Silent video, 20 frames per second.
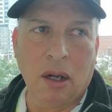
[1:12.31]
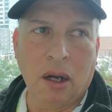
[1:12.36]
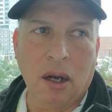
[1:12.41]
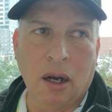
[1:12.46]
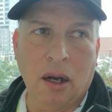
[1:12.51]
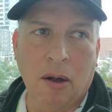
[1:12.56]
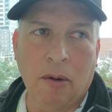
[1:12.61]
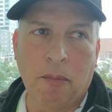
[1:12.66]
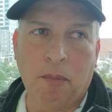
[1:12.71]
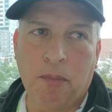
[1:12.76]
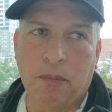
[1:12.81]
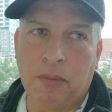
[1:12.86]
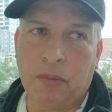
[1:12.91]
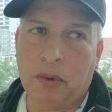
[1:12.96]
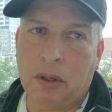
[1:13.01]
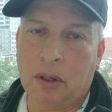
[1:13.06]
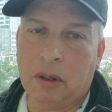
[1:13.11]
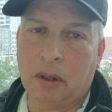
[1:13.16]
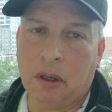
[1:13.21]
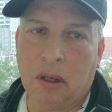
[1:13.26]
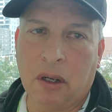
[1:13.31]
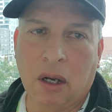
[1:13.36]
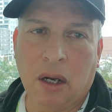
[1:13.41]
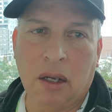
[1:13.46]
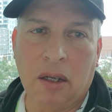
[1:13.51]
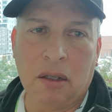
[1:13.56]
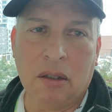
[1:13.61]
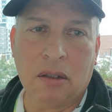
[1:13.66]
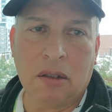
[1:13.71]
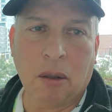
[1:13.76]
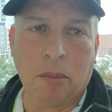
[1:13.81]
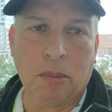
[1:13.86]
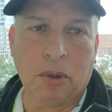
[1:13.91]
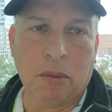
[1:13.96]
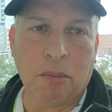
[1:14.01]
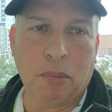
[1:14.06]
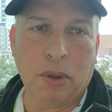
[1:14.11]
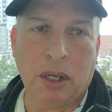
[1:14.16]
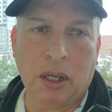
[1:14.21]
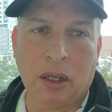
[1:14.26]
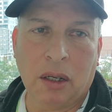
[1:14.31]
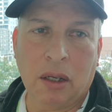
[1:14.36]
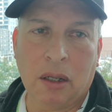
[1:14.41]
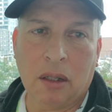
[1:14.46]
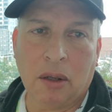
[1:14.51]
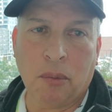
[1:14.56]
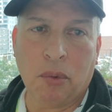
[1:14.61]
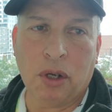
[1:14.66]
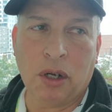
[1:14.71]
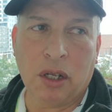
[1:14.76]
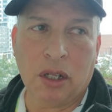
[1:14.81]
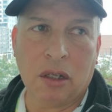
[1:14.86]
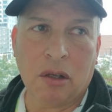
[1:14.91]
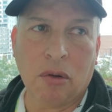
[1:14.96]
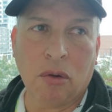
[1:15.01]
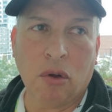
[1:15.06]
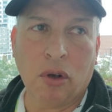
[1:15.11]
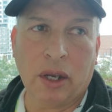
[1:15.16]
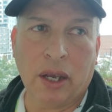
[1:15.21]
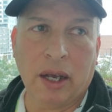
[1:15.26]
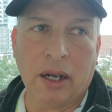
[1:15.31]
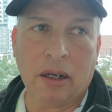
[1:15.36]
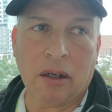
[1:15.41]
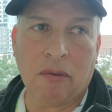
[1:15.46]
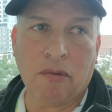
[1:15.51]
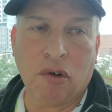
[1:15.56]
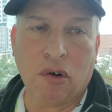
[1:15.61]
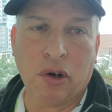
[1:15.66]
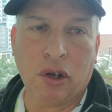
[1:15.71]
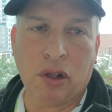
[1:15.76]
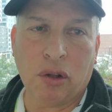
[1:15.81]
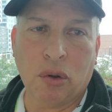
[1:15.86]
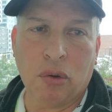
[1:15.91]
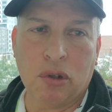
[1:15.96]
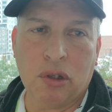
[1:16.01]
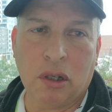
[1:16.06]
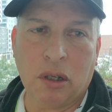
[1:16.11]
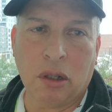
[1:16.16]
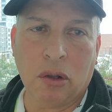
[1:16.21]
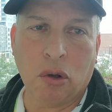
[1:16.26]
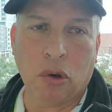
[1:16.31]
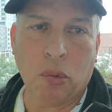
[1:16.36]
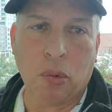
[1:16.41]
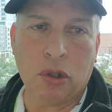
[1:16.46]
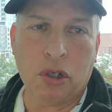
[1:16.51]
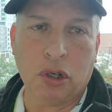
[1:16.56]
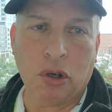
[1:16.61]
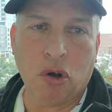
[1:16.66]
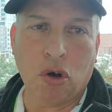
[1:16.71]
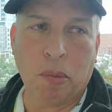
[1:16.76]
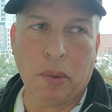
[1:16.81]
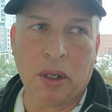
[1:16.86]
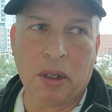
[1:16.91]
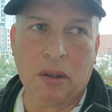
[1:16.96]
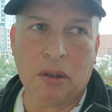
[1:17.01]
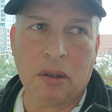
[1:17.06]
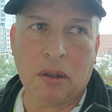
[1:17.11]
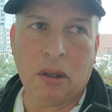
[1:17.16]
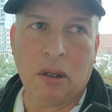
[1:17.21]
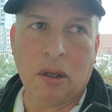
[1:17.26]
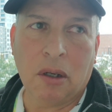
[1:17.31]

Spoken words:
The gut is something big that we need to look at very closely along with genomics.